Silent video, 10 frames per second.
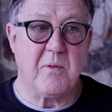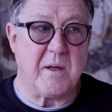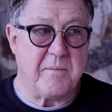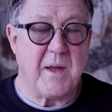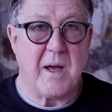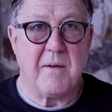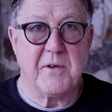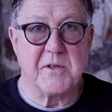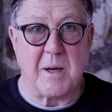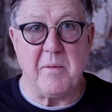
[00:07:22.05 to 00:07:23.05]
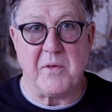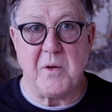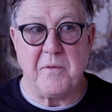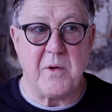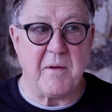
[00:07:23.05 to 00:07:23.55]
Well, for some of
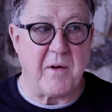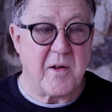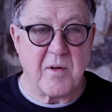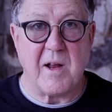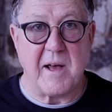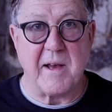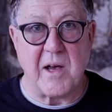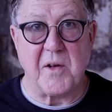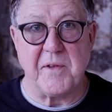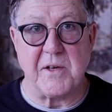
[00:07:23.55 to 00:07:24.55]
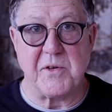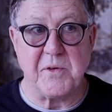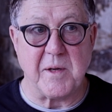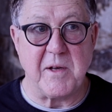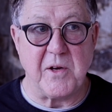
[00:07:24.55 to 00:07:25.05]
you, if you have underlying health
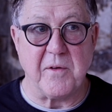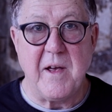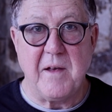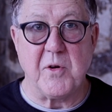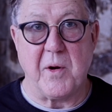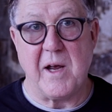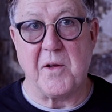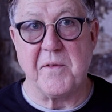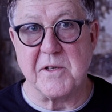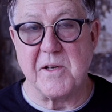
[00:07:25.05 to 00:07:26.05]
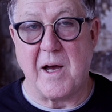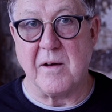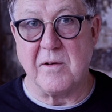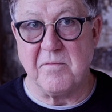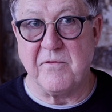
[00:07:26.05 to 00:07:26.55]
issues, I mean, your, if your health is
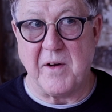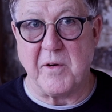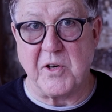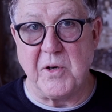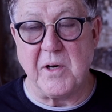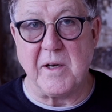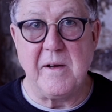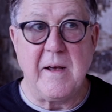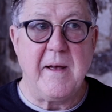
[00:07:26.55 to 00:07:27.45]
not very good,